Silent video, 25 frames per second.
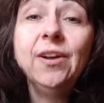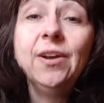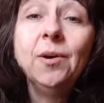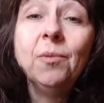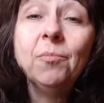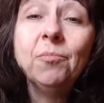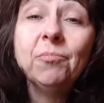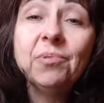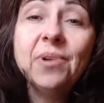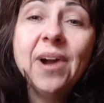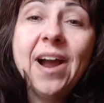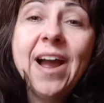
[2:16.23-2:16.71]

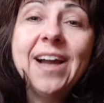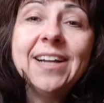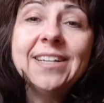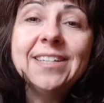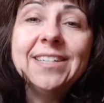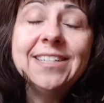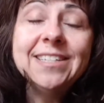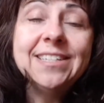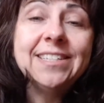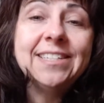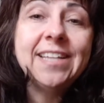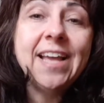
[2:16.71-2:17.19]

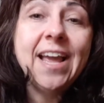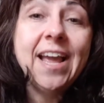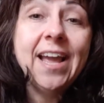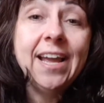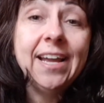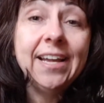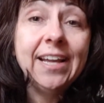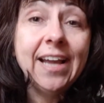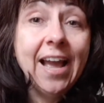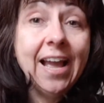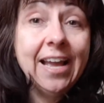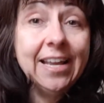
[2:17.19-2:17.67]
Practice
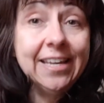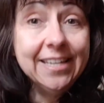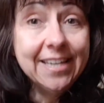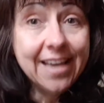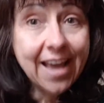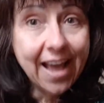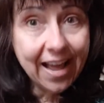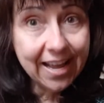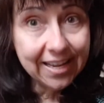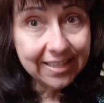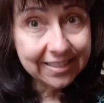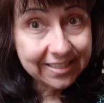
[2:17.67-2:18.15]
saying
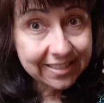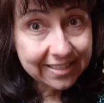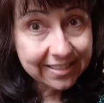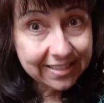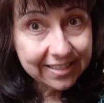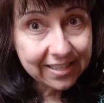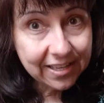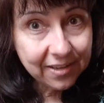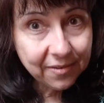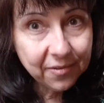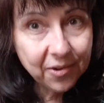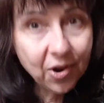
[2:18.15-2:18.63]

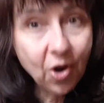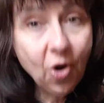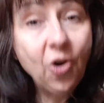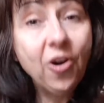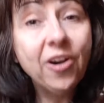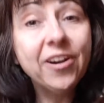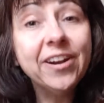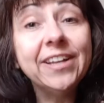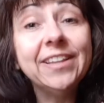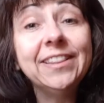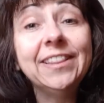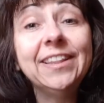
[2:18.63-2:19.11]
yes,
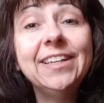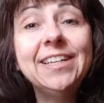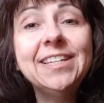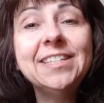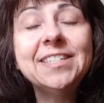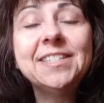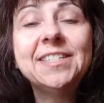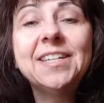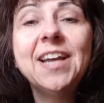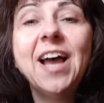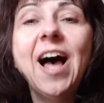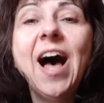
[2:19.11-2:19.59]
or at
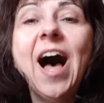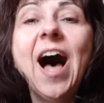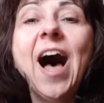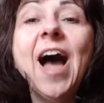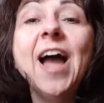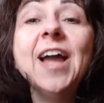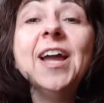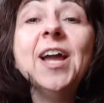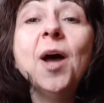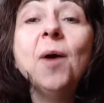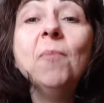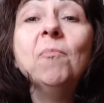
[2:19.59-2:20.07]
least
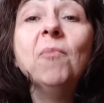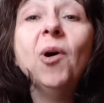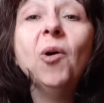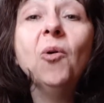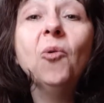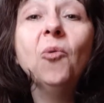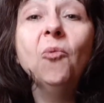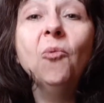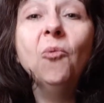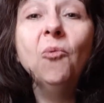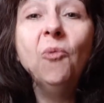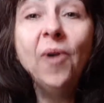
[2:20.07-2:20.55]
I am
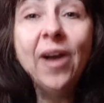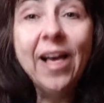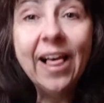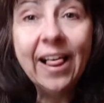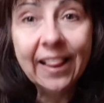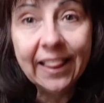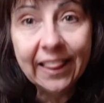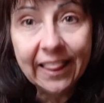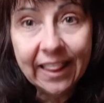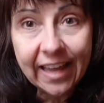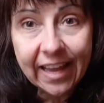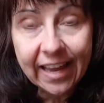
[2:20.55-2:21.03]

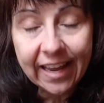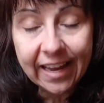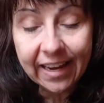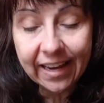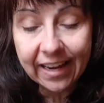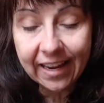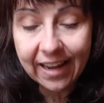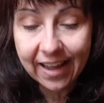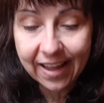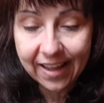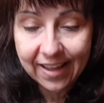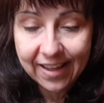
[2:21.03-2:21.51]

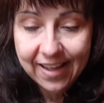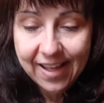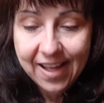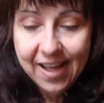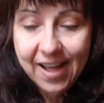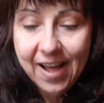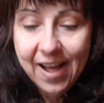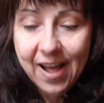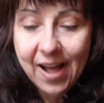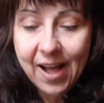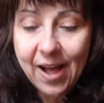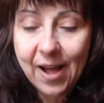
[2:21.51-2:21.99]
willing
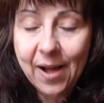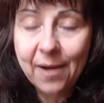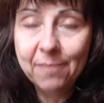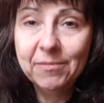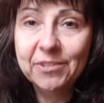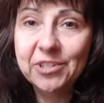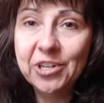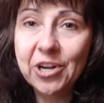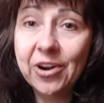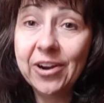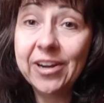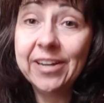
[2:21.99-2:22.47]

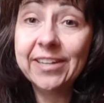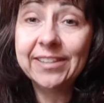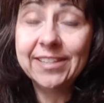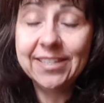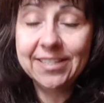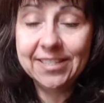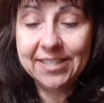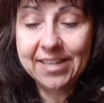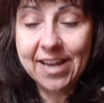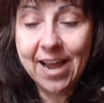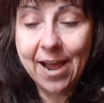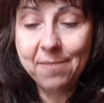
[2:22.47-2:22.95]
during
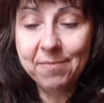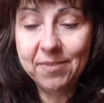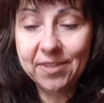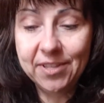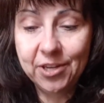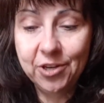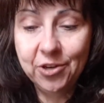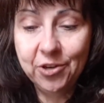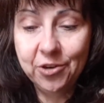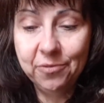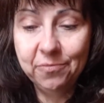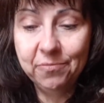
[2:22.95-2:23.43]
this time of the
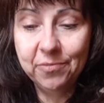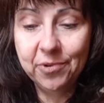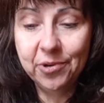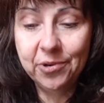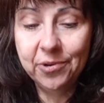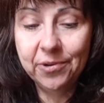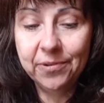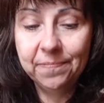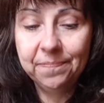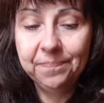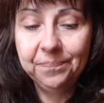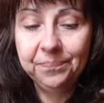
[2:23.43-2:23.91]
new
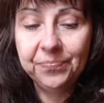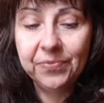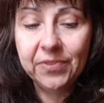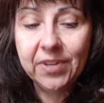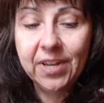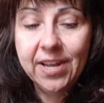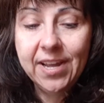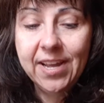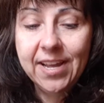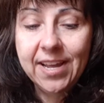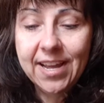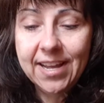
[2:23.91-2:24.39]
moon.
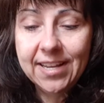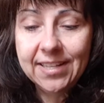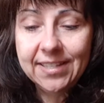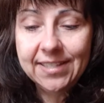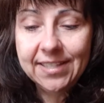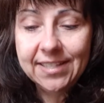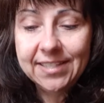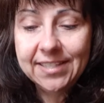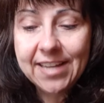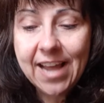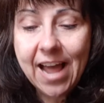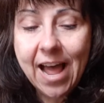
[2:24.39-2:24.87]
It's
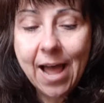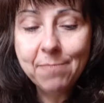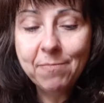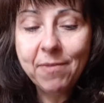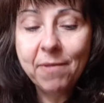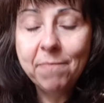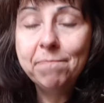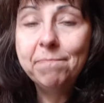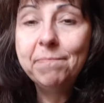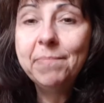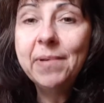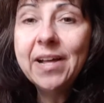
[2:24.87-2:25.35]
a time
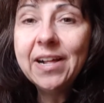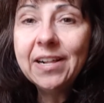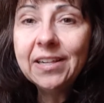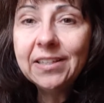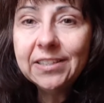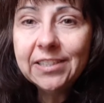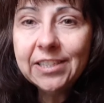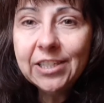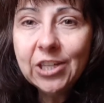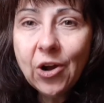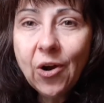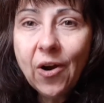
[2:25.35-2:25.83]
of
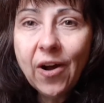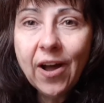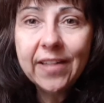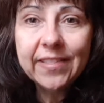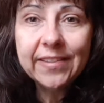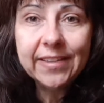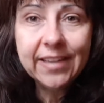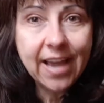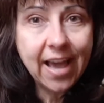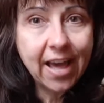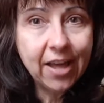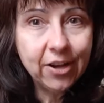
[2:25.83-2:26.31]
building on
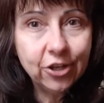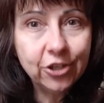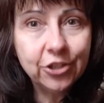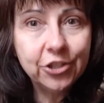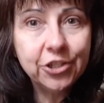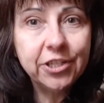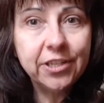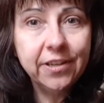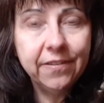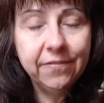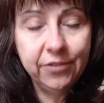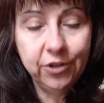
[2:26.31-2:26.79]
the
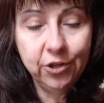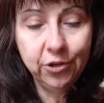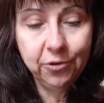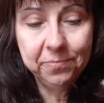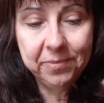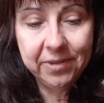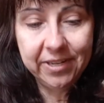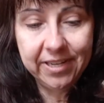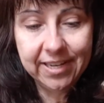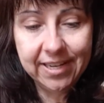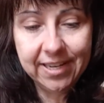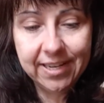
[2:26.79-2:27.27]
energy of new
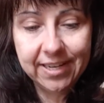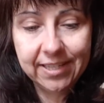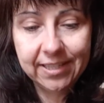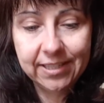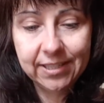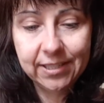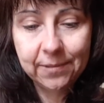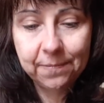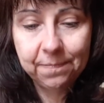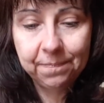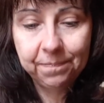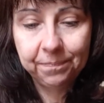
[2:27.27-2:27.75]
beginnings.